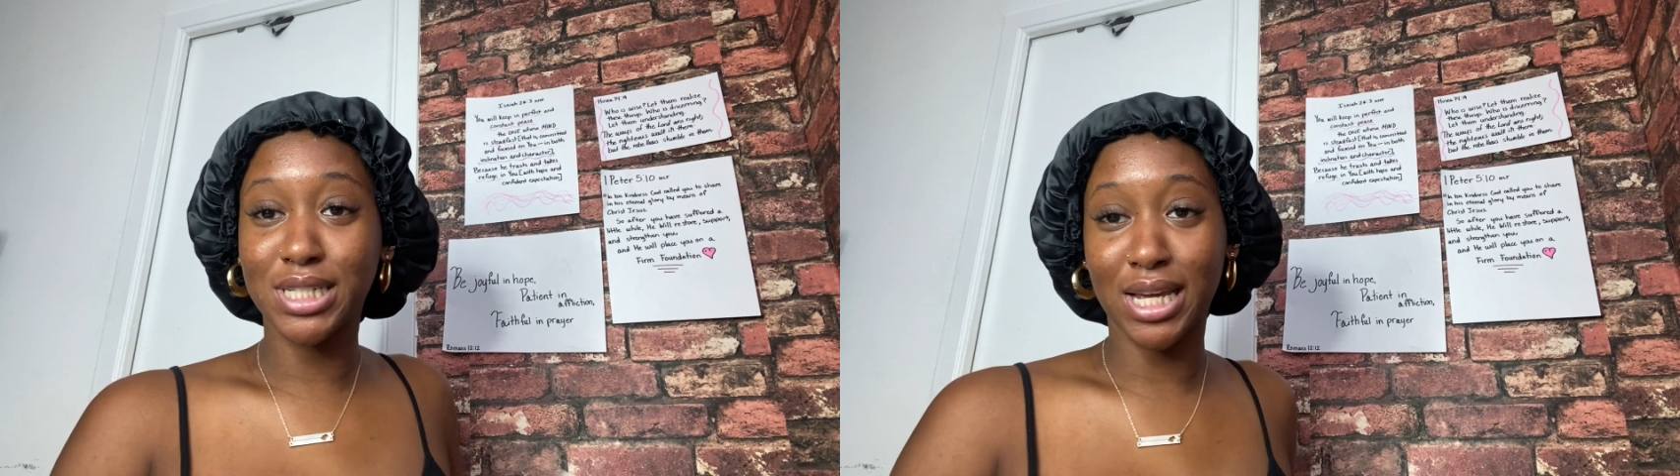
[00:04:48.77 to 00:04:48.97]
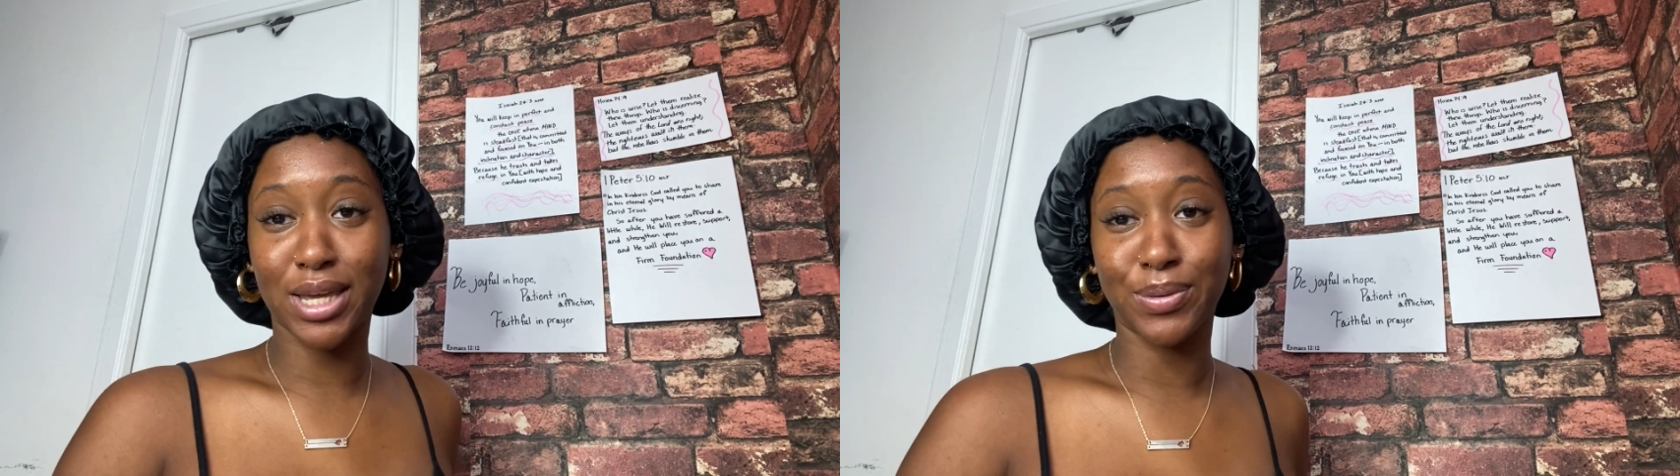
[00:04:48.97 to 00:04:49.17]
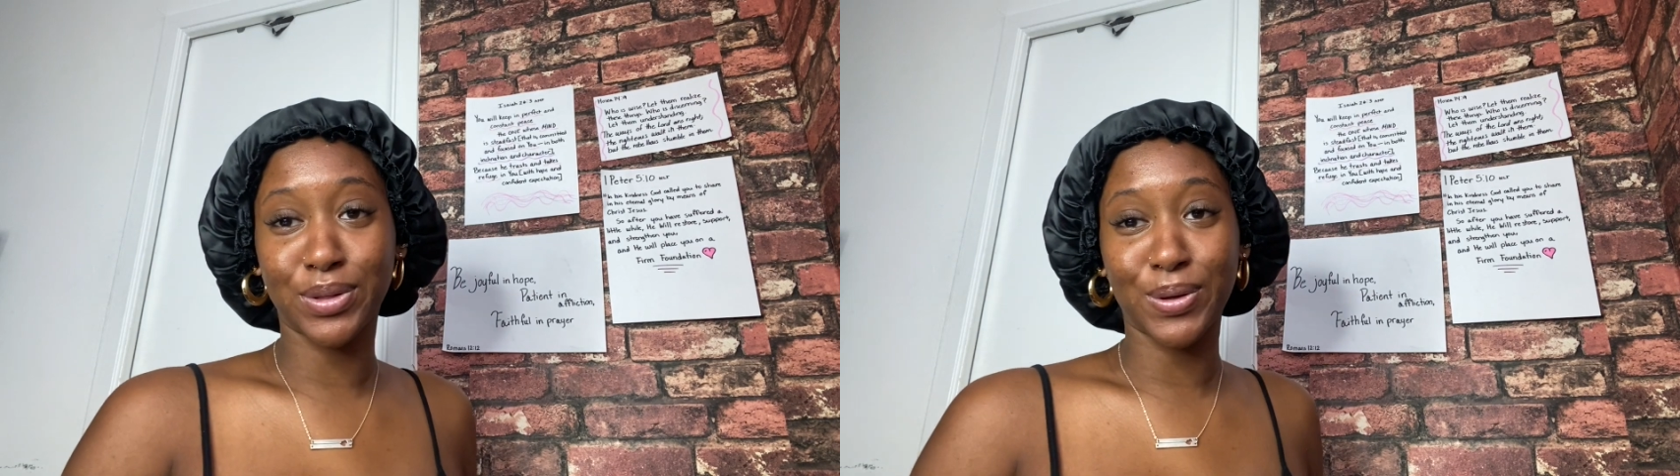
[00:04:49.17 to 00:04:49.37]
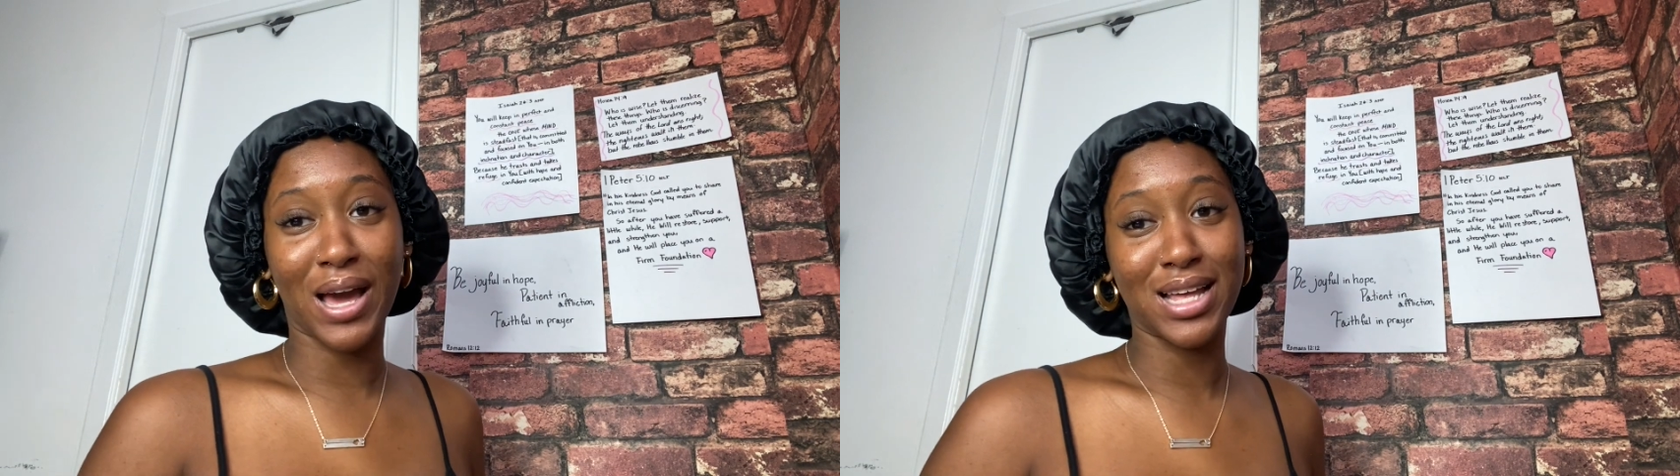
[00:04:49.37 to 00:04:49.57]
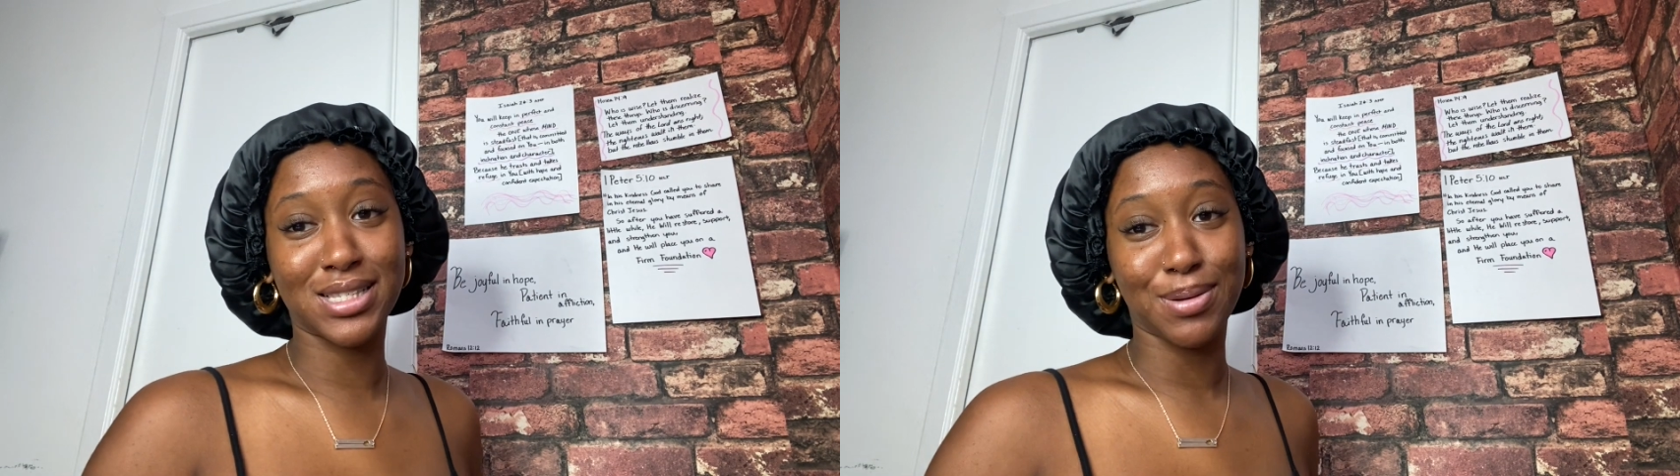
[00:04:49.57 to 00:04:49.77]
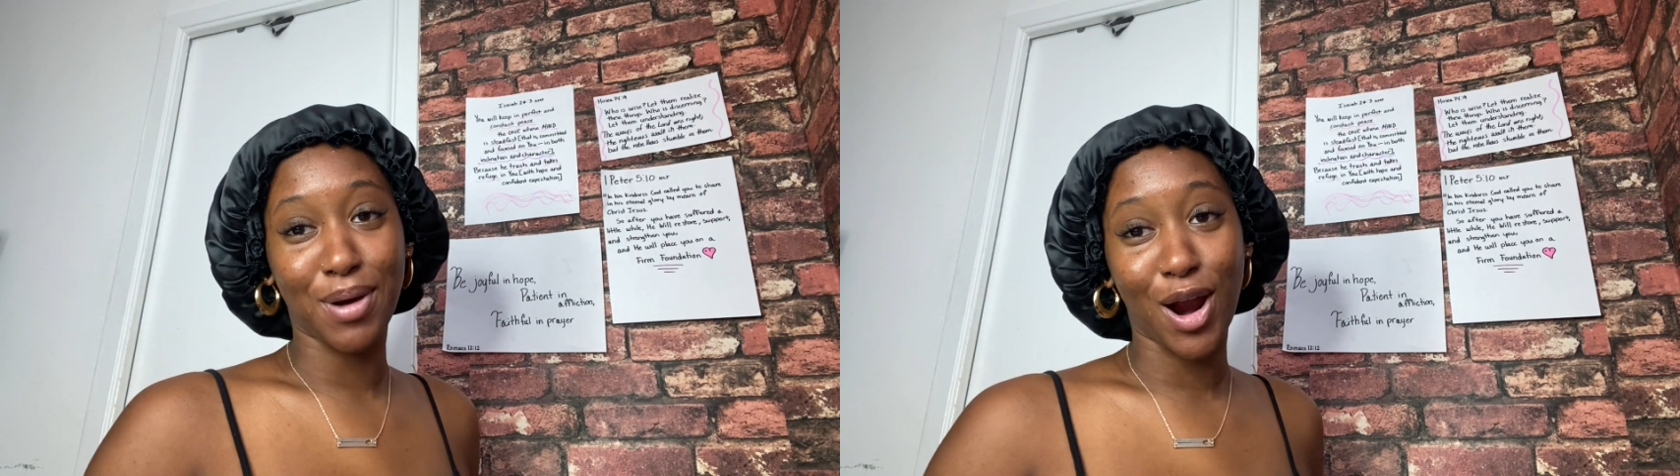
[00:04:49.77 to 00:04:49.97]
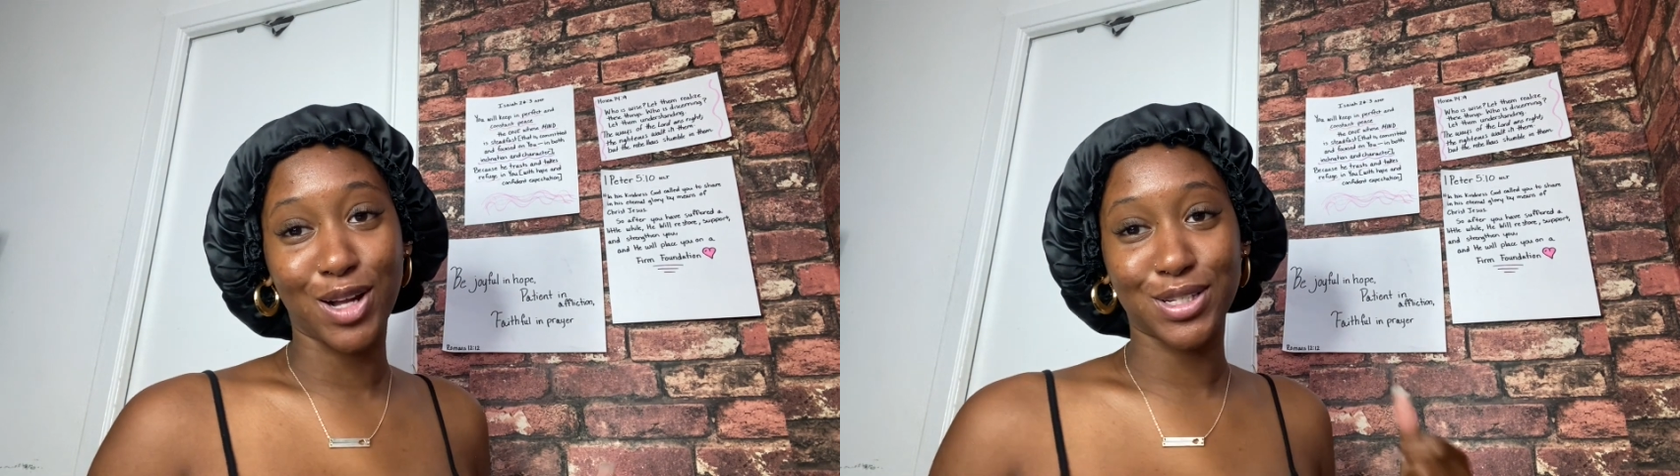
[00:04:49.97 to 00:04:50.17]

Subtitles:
check in with you guys tomorrow